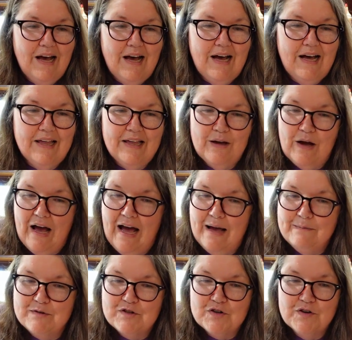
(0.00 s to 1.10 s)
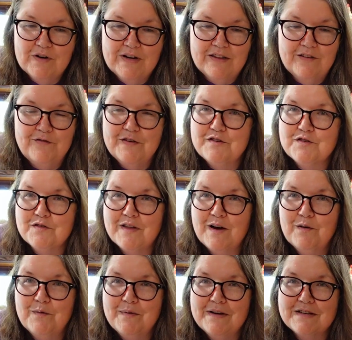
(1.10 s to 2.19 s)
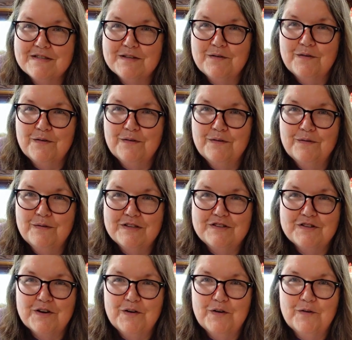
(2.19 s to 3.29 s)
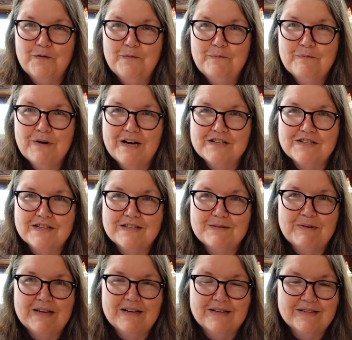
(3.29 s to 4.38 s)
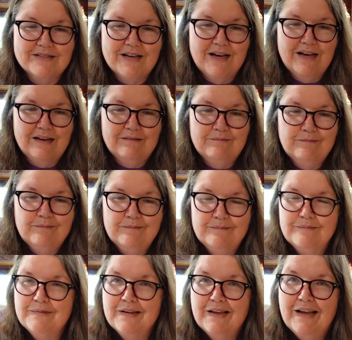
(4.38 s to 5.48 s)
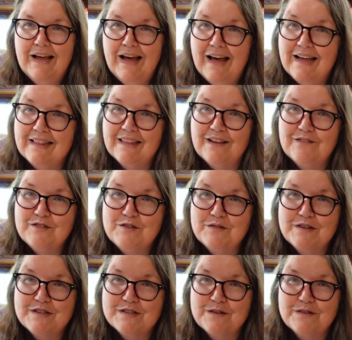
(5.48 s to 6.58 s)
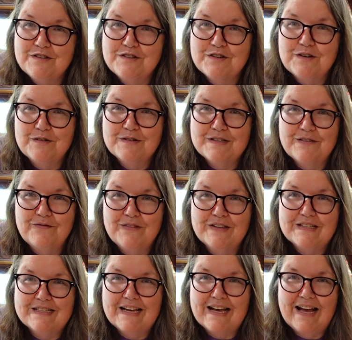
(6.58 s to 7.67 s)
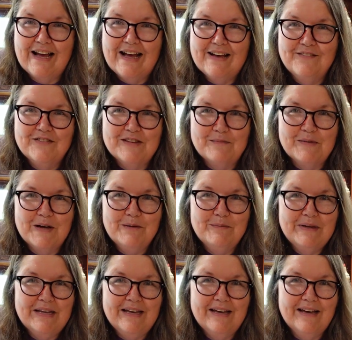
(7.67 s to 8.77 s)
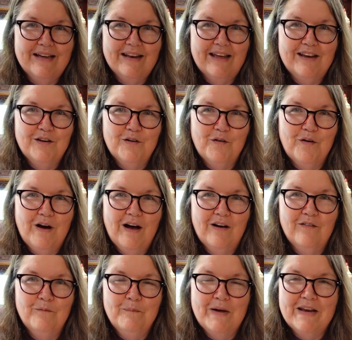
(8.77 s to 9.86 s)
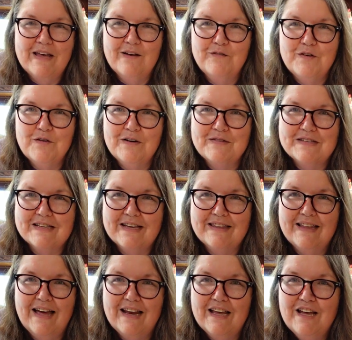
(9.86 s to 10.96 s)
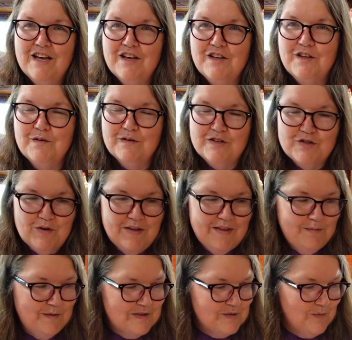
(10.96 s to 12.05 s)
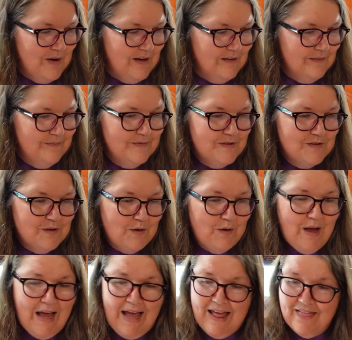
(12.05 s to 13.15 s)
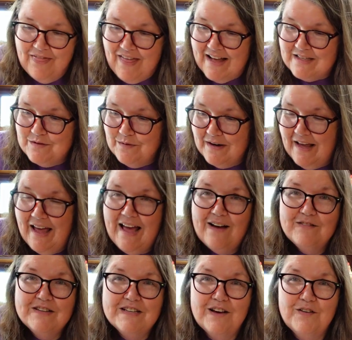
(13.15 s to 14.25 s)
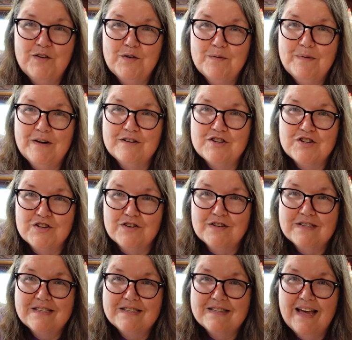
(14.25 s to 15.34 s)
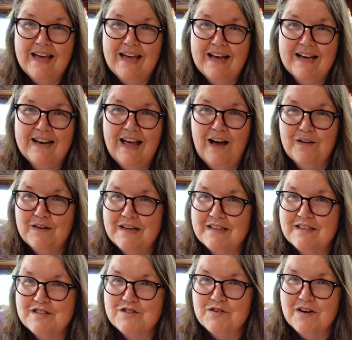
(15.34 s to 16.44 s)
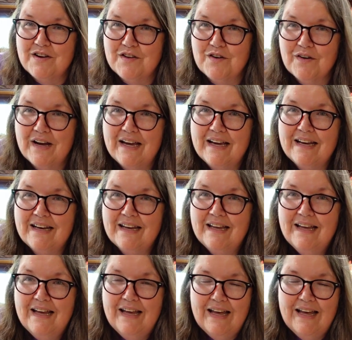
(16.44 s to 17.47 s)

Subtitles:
I'm sure in the future that will be a Sew with Joe project, because I love doing Sew with Joe's. It feels like I gotta have some company, and I know many of you have said that you enjoy them as well. So that's what I have to tell you about shirts and how to get the straight of the grain.